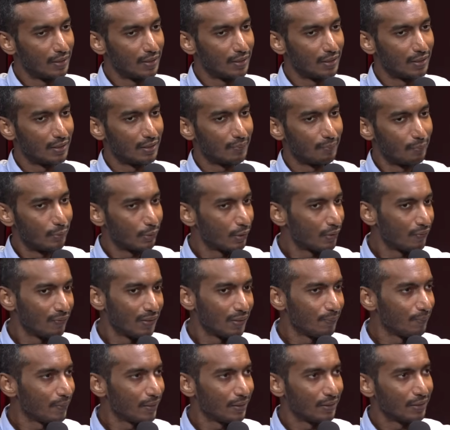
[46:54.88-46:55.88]
Both of
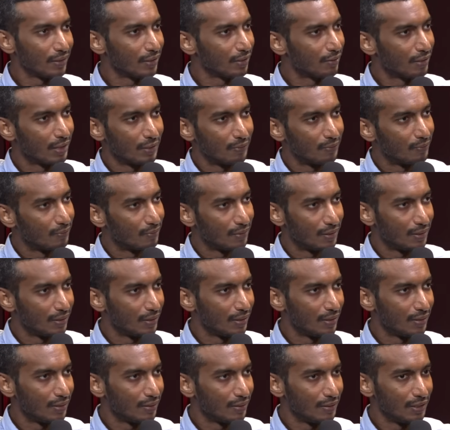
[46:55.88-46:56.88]
them held their ground.
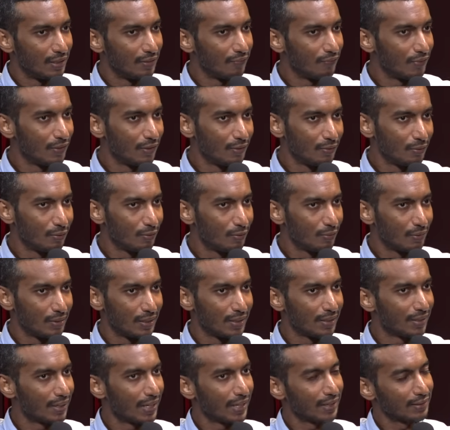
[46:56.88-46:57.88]
And even though the
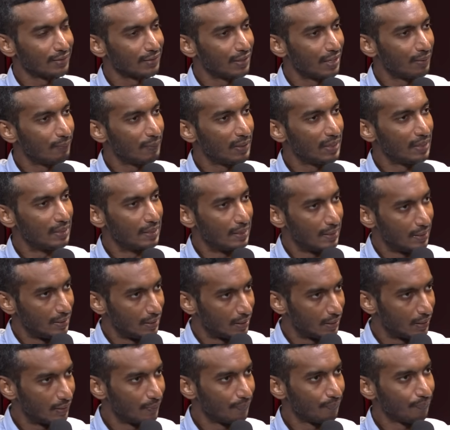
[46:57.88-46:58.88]
tax came in
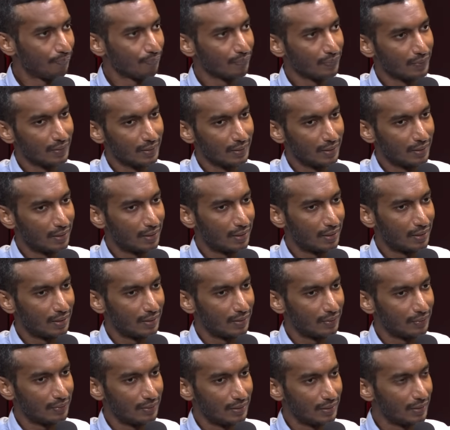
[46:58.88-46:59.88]
earlier,
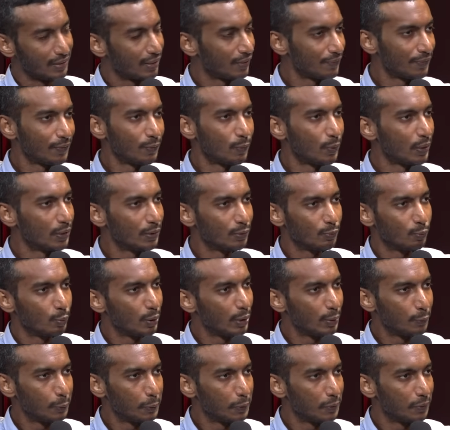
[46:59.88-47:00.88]
they never once
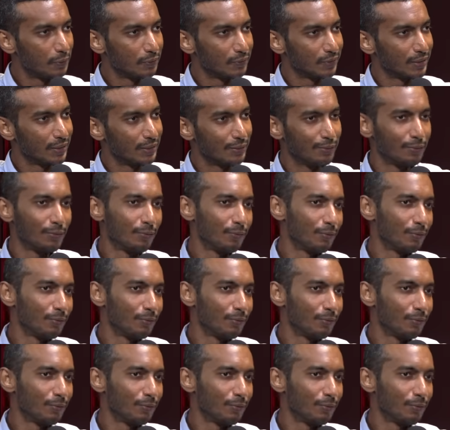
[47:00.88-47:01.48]
wavered or said, look,